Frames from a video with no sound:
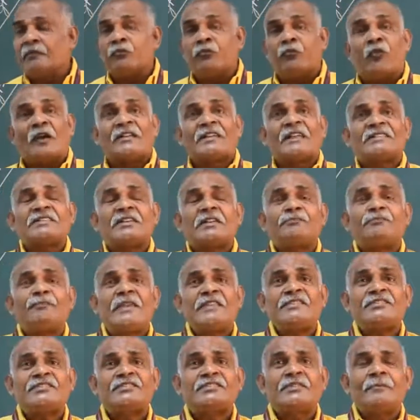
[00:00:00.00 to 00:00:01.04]
what does it
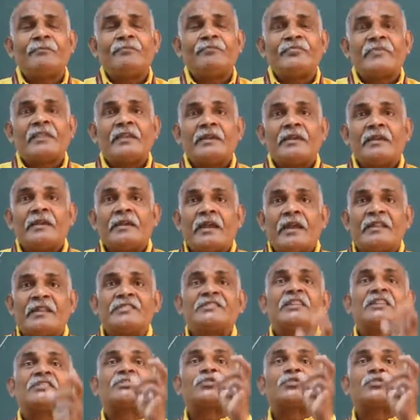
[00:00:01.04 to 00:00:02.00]
mean? In this